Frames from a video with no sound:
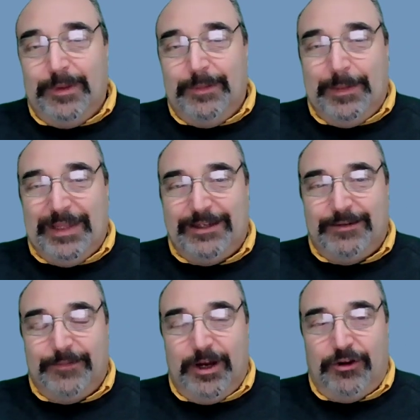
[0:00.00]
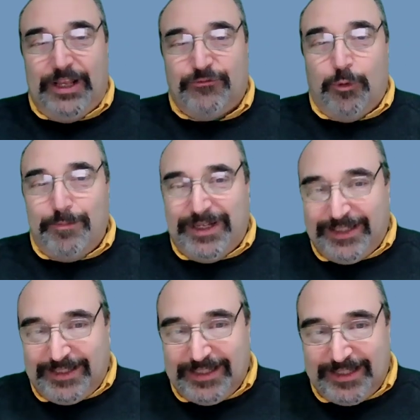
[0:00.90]
maybe that aren't as
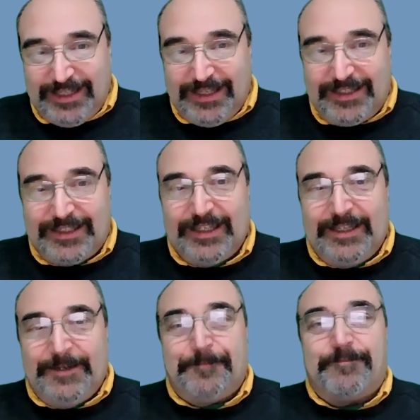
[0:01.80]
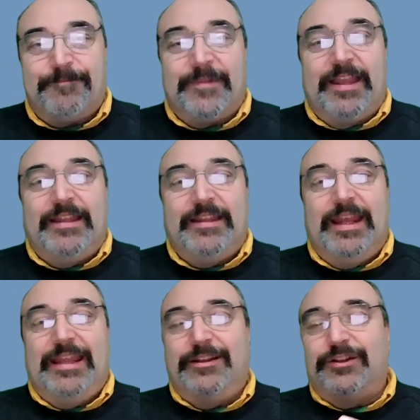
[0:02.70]
robust as this,
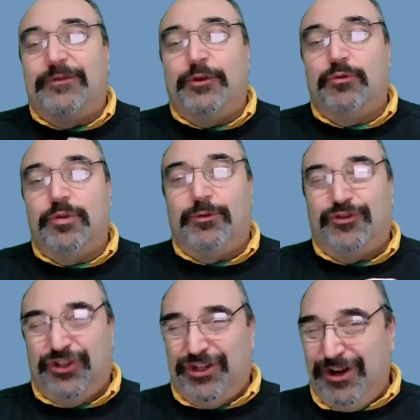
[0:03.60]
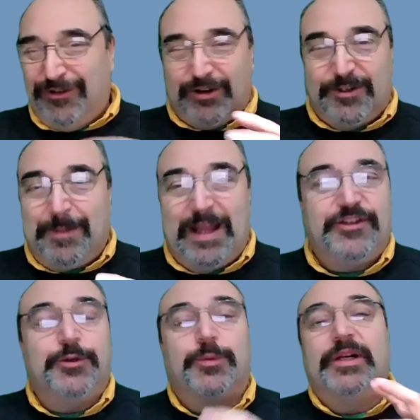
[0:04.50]
and they'll give you, generic
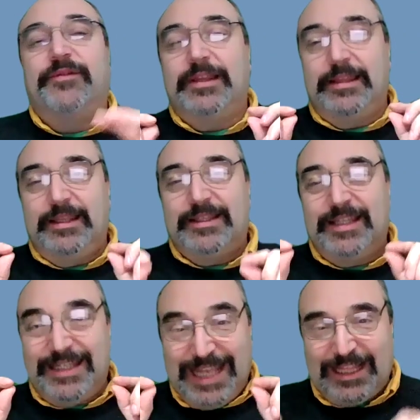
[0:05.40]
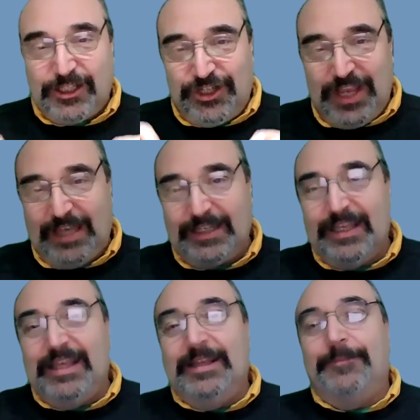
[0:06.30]
responses or whatever, this Intellichat
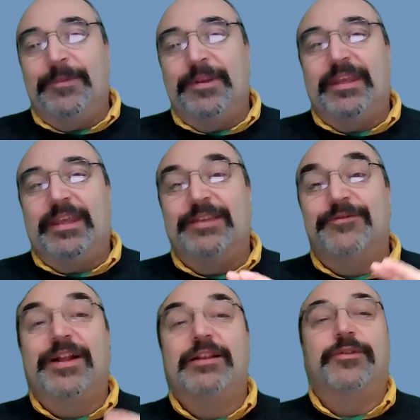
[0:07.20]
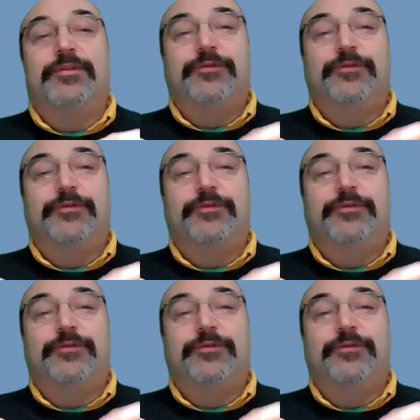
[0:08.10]
can follow the